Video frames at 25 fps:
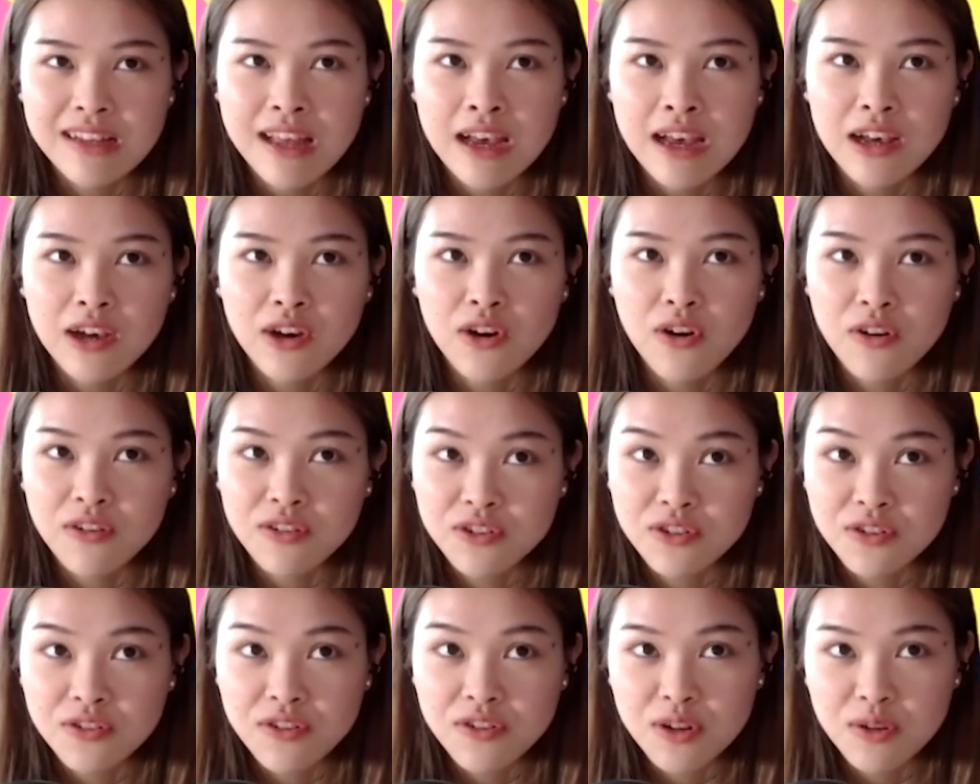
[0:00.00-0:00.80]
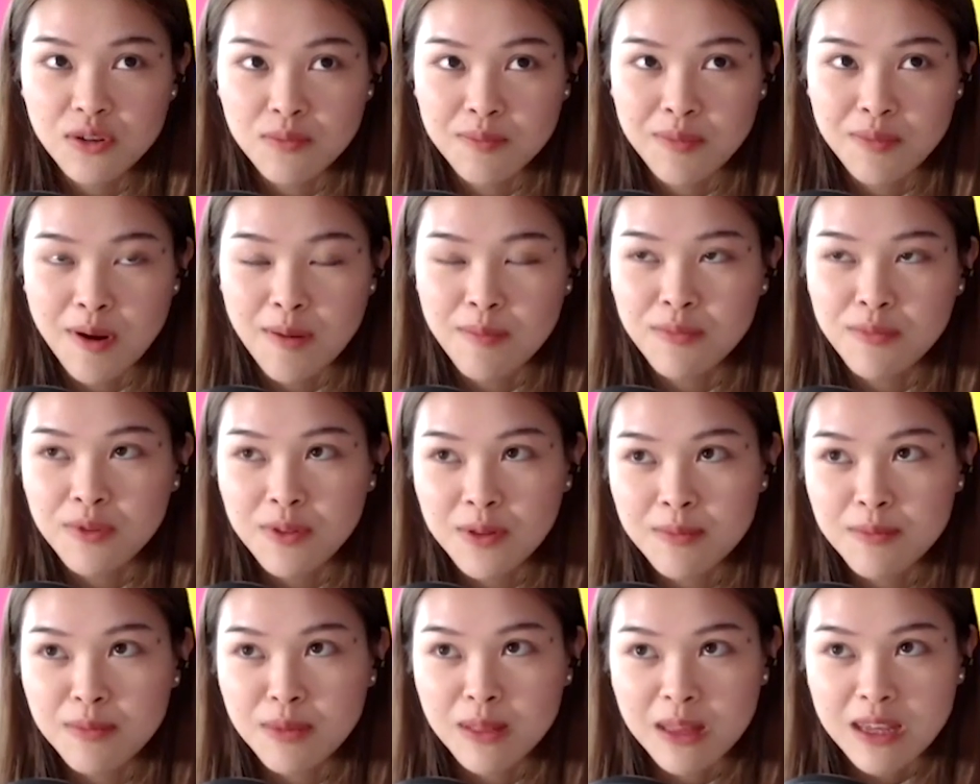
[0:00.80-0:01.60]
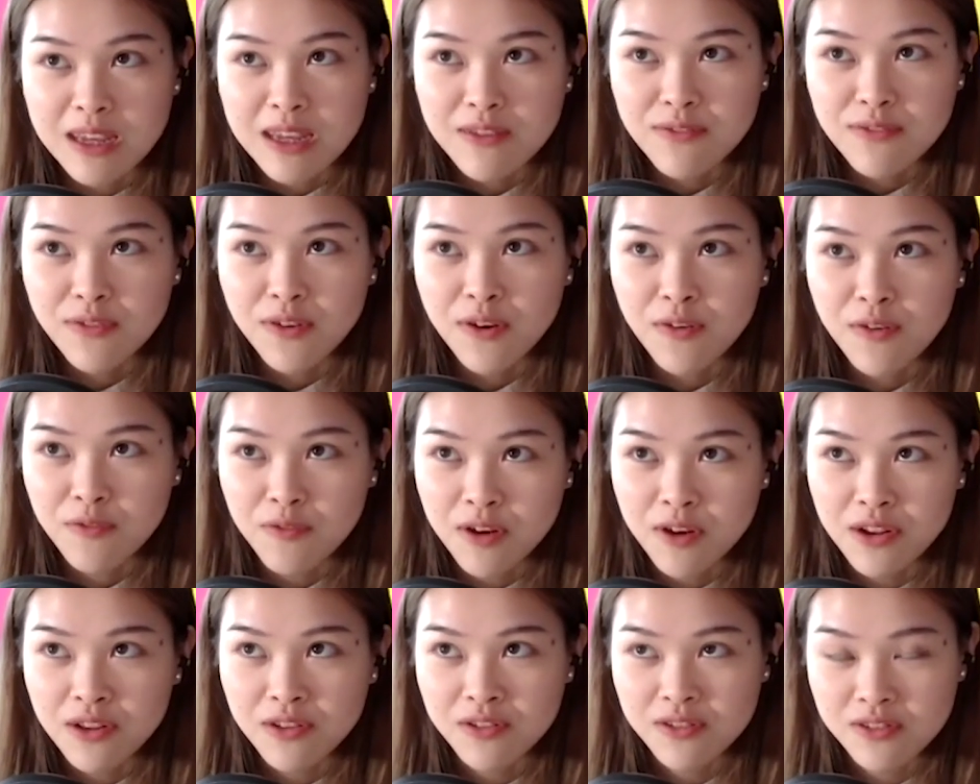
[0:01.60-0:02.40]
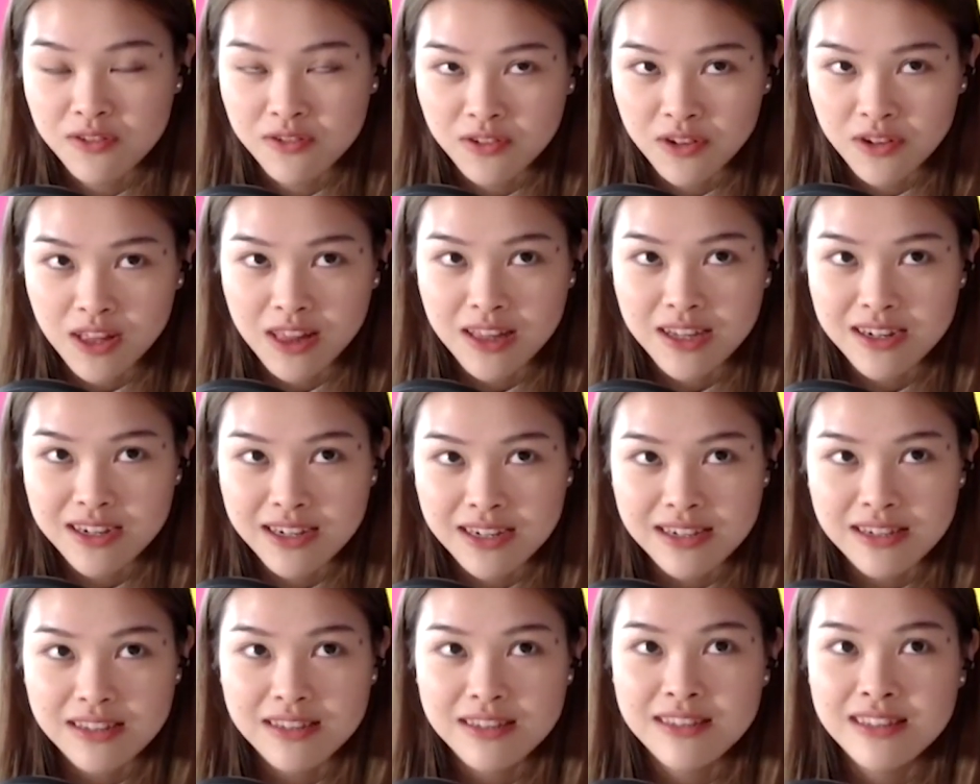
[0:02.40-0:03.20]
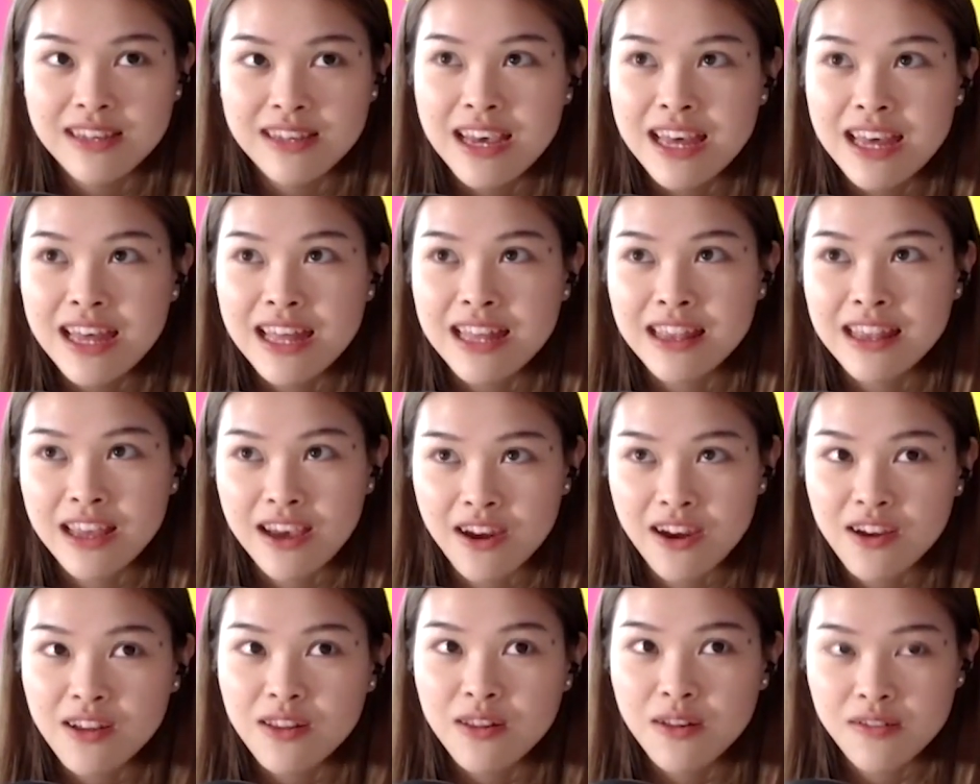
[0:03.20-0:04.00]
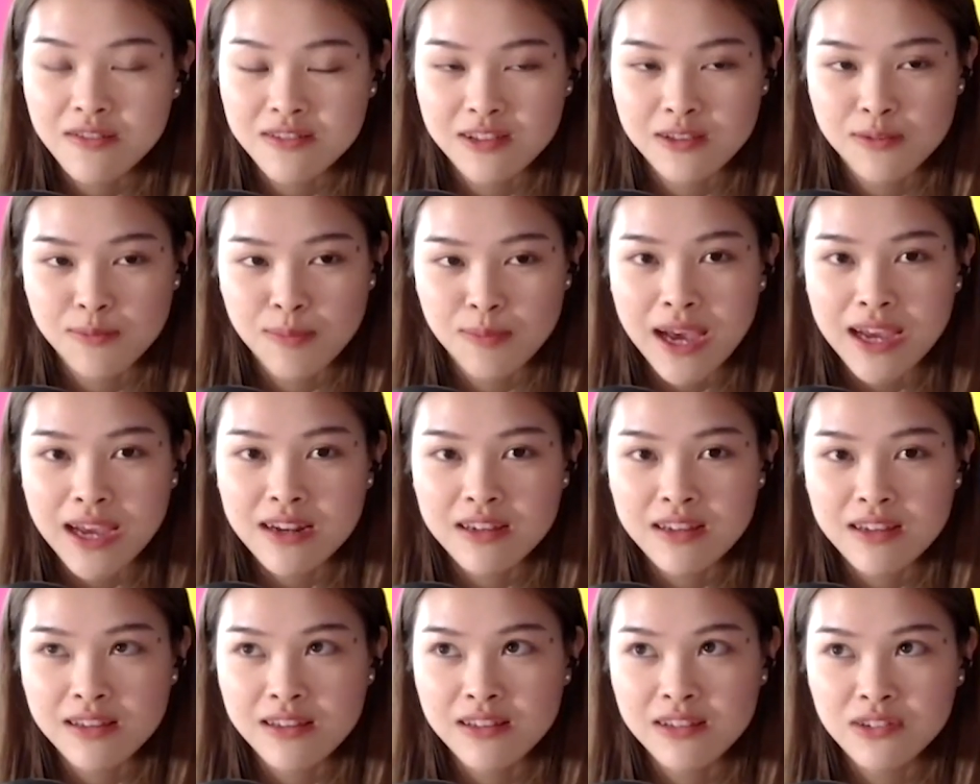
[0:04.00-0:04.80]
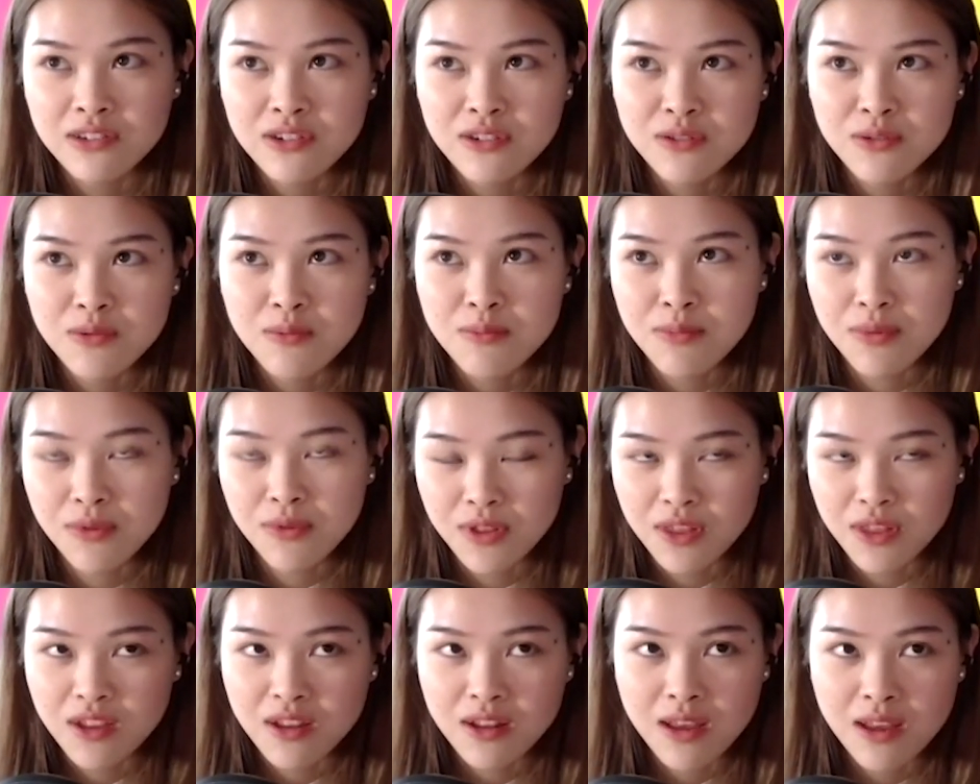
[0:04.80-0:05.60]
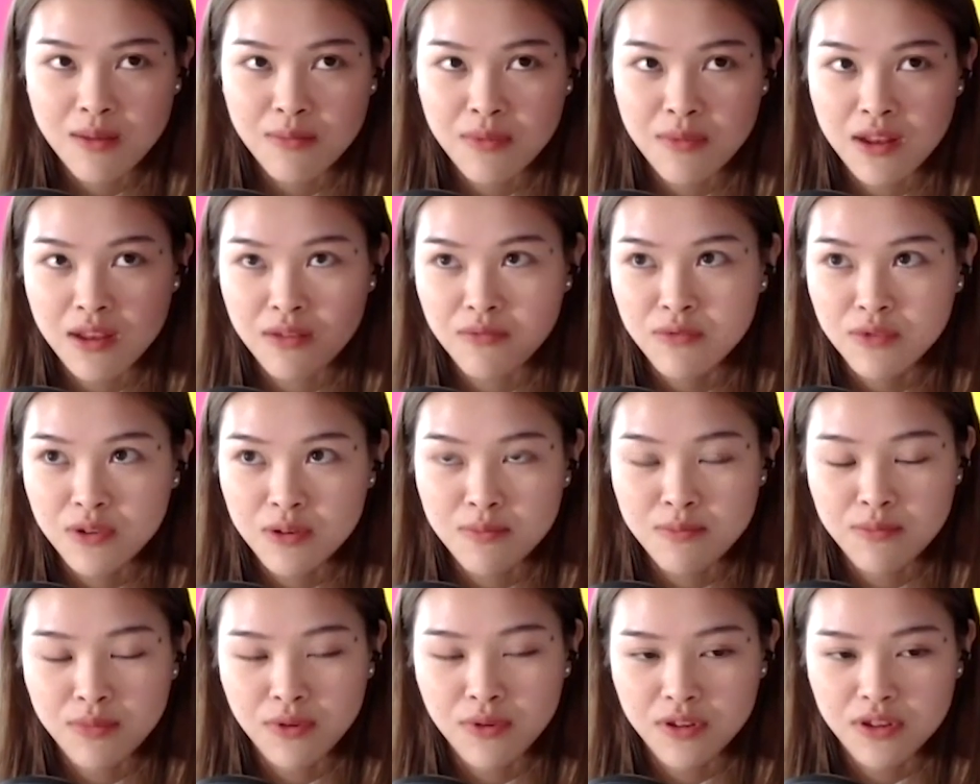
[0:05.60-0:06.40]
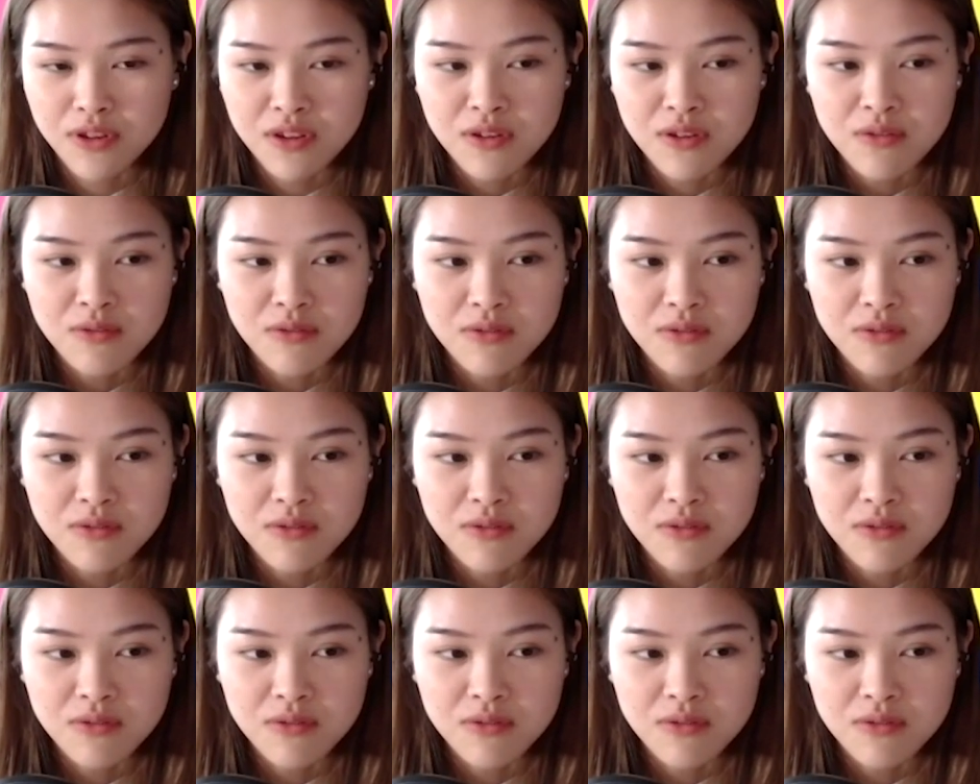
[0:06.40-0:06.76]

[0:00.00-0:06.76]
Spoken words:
Contrary to popular belief of what Australia is, there are a lot of spiders. Just don't bother them, and they wouldn't bother you.